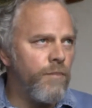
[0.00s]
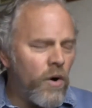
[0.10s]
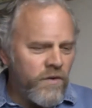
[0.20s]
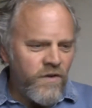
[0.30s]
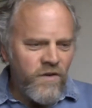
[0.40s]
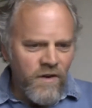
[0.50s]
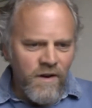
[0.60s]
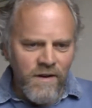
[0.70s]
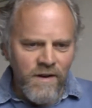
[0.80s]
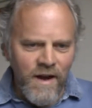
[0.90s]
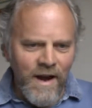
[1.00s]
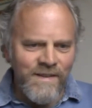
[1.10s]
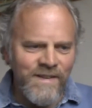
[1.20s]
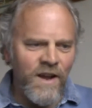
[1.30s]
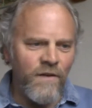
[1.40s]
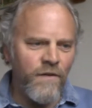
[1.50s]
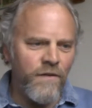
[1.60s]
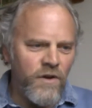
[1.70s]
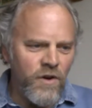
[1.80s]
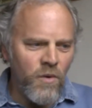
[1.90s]
posture as
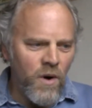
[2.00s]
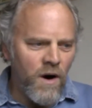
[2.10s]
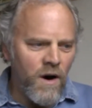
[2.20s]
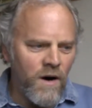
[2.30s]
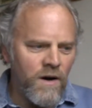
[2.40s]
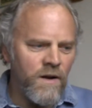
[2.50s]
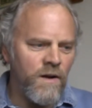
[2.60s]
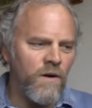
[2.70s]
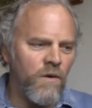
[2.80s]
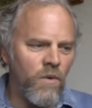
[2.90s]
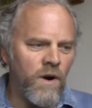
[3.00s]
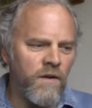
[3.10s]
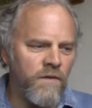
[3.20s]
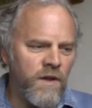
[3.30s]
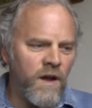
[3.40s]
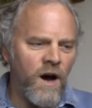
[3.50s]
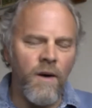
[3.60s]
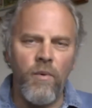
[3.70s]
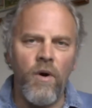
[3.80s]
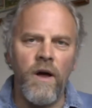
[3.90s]
if you are one of the
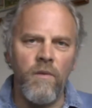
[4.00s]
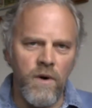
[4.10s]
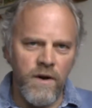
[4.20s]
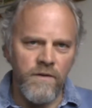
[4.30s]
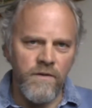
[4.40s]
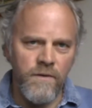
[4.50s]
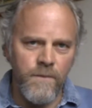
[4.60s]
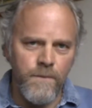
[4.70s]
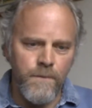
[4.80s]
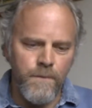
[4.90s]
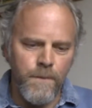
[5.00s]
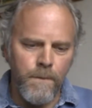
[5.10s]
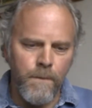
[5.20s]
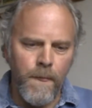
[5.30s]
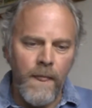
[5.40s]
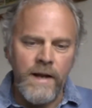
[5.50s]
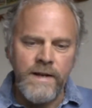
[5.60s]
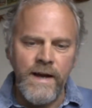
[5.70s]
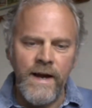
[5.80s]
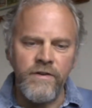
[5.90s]
upright ones,
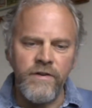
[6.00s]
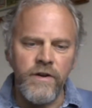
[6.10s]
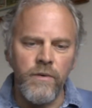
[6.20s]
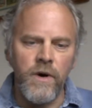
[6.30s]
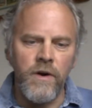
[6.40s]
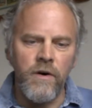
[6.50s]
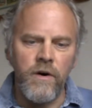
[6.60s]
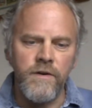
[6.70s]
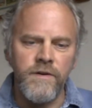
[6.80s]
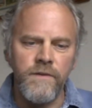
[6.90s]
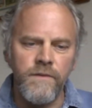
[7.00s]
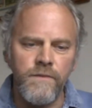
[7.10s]
and yet you are not.